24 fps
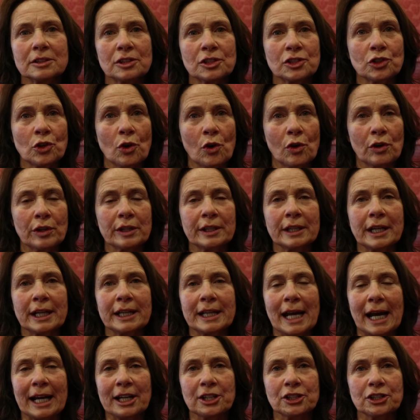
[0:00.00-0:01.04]
John
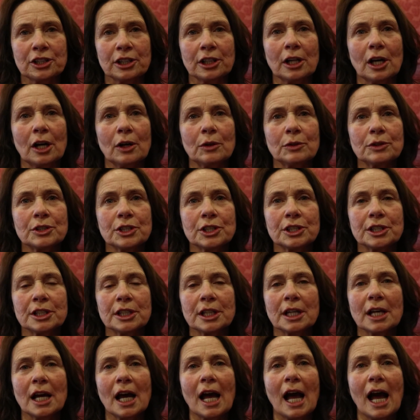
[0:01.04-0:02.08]
in ActionCOACH
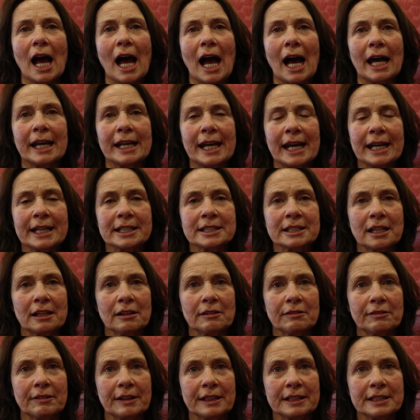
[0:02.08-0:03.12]
and
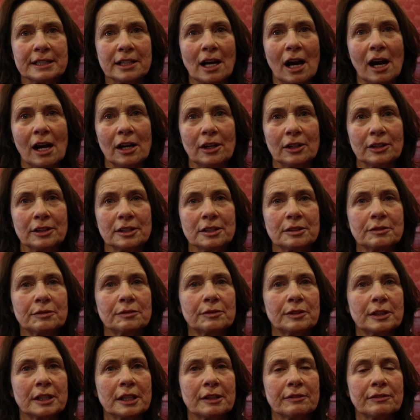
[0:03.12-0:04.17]
XL Vets Ireland,
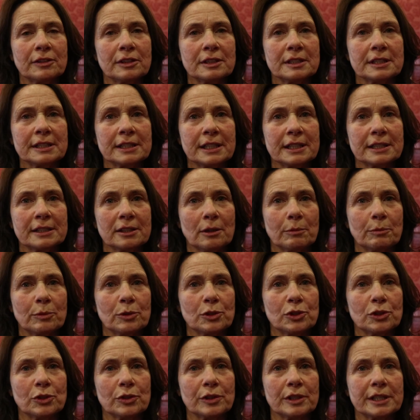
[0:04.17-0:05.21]
for giving us this
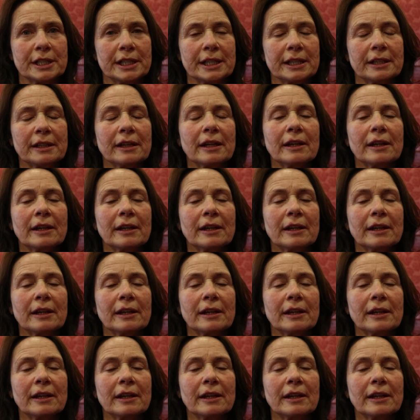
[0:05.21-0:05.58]
opportunity.